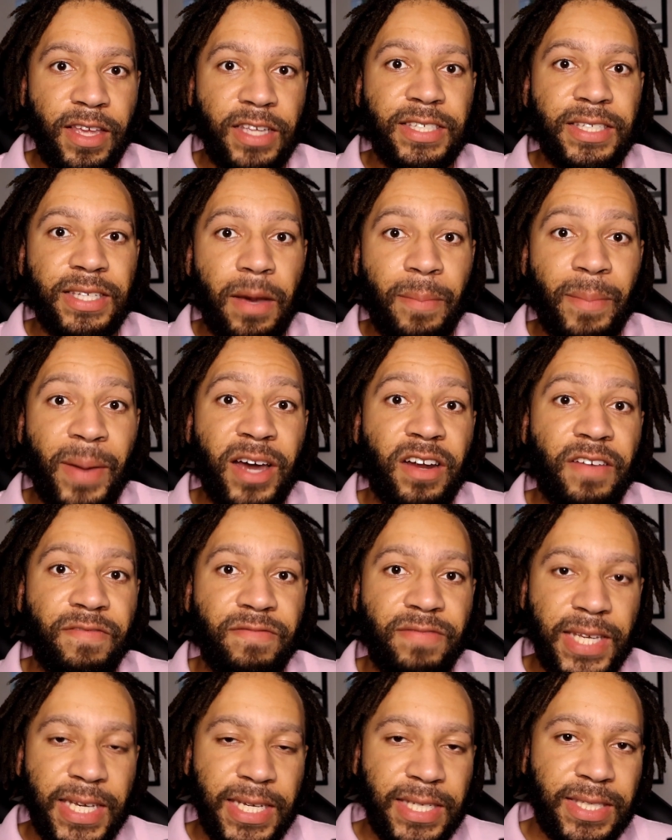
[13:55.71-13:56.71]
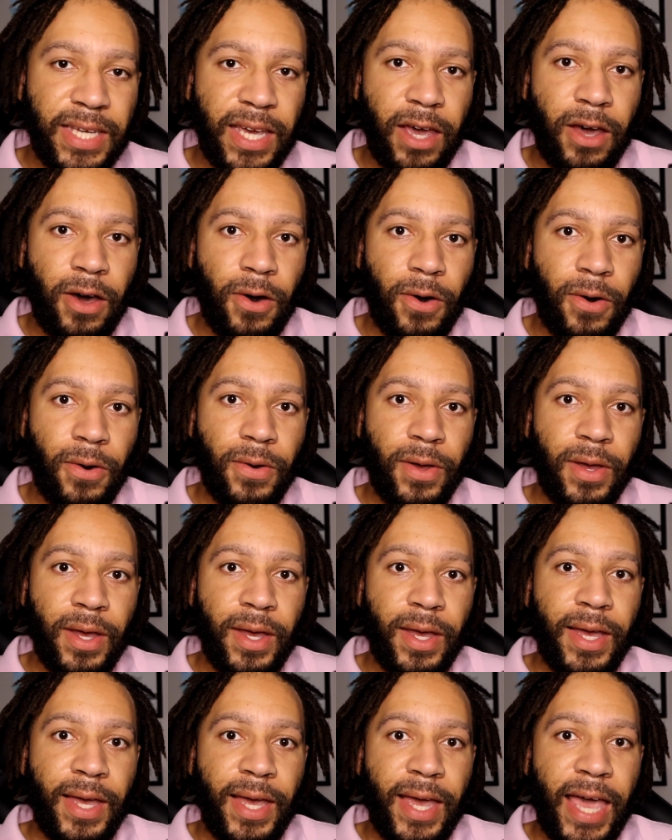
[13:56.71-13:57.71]
the amount of detail
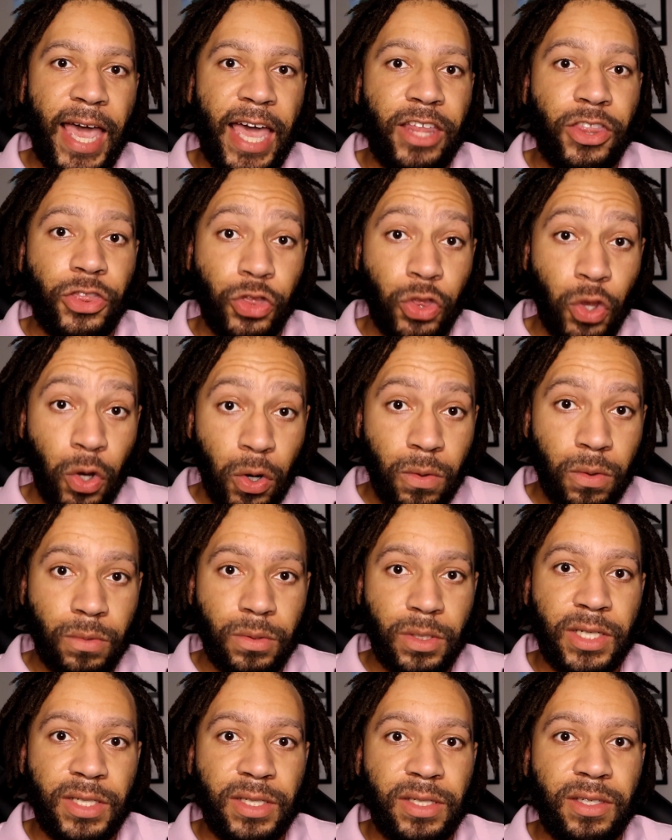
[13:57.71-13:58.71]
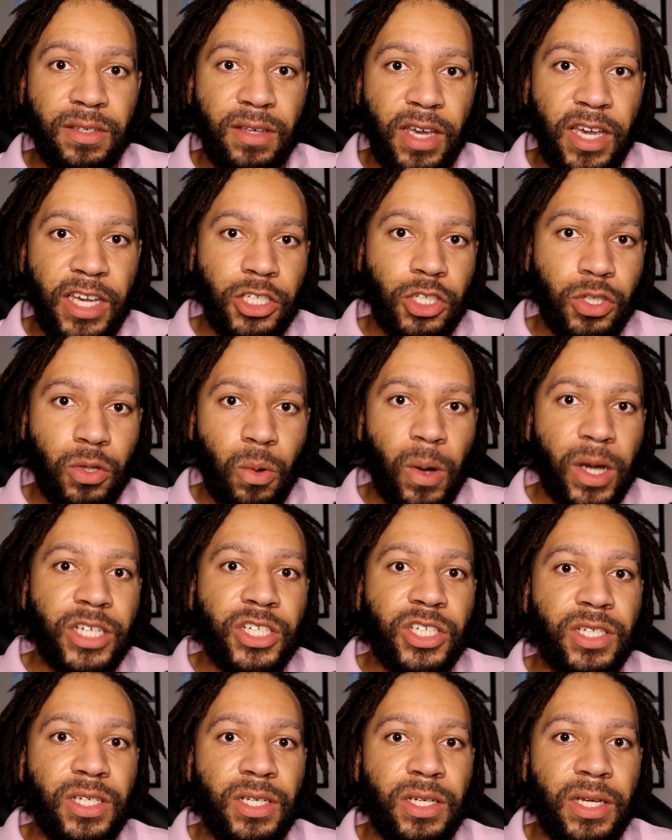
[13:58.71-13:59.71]
and thoroughness each
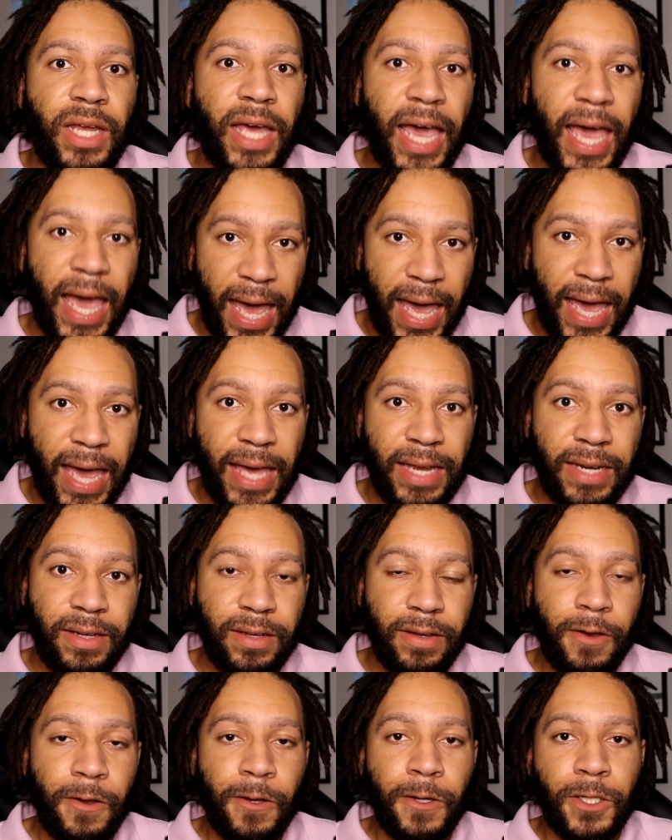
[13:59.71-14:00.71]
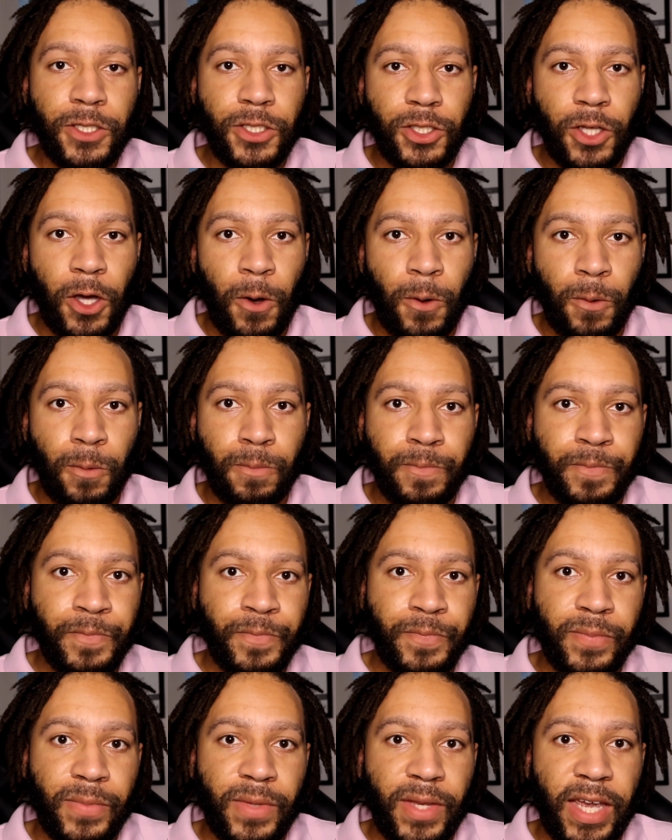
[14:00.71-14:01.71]
question had. So
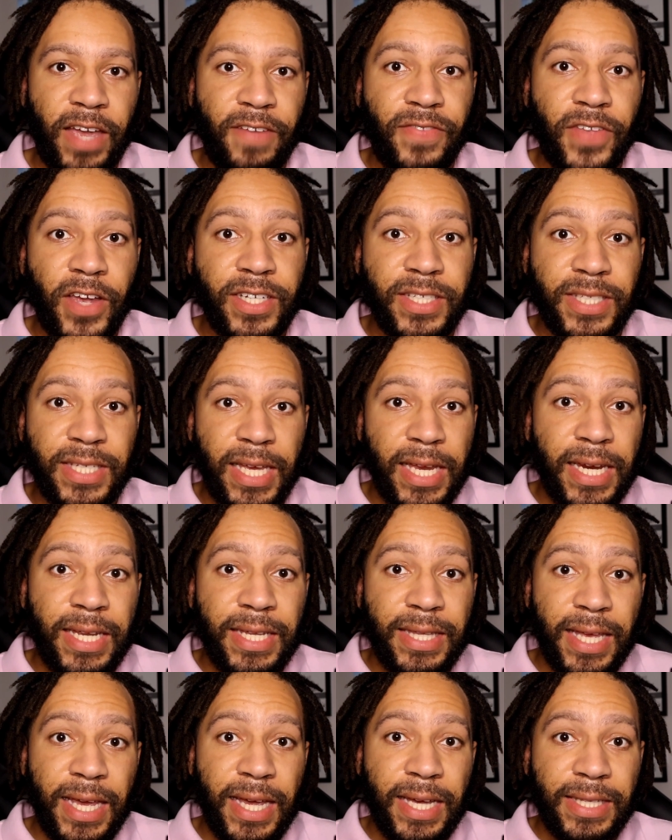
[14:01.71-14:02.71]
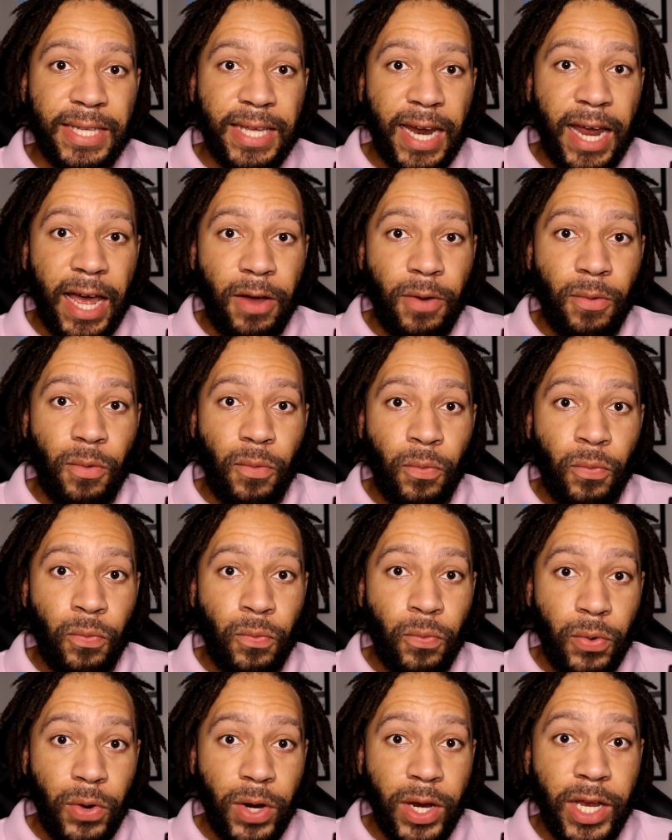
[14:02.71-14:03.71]
if there's anything that I
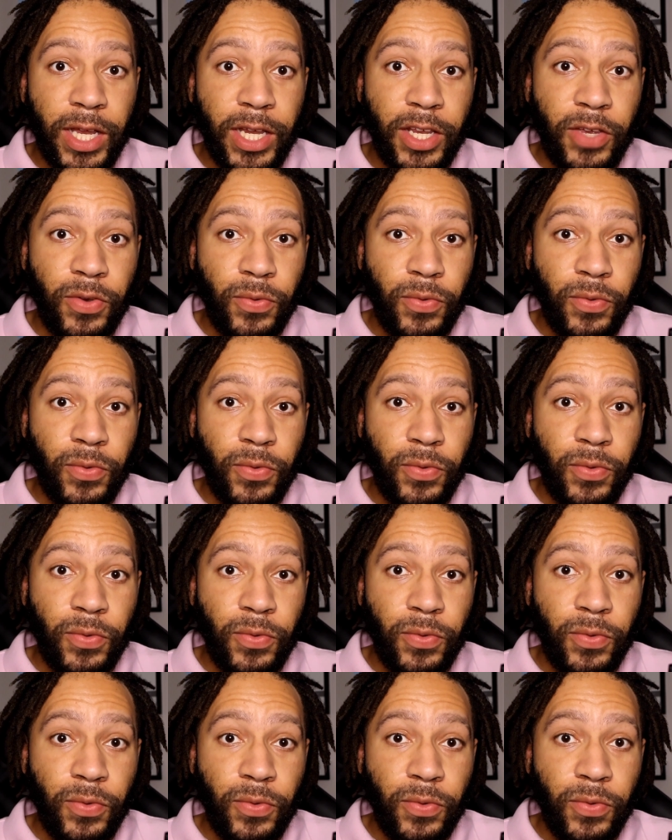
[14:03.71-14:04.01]
really,